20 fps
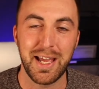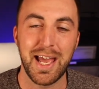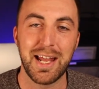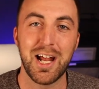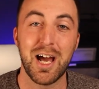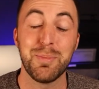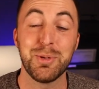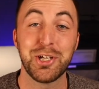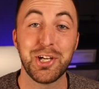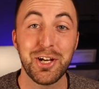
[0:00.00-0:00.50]
and
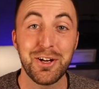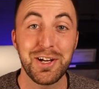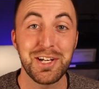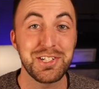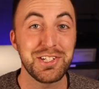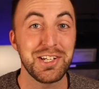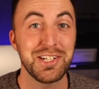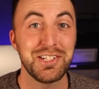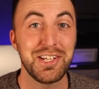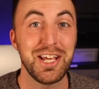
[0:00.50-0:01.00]
I'd be
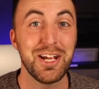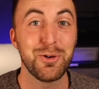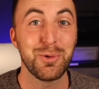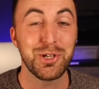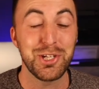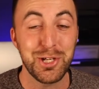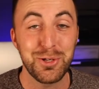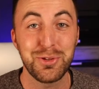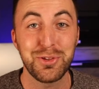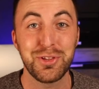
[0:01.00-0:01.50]
curious to hear
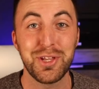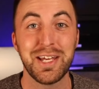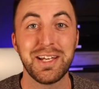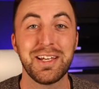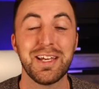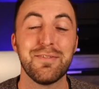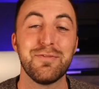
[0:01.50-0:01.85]
what you think.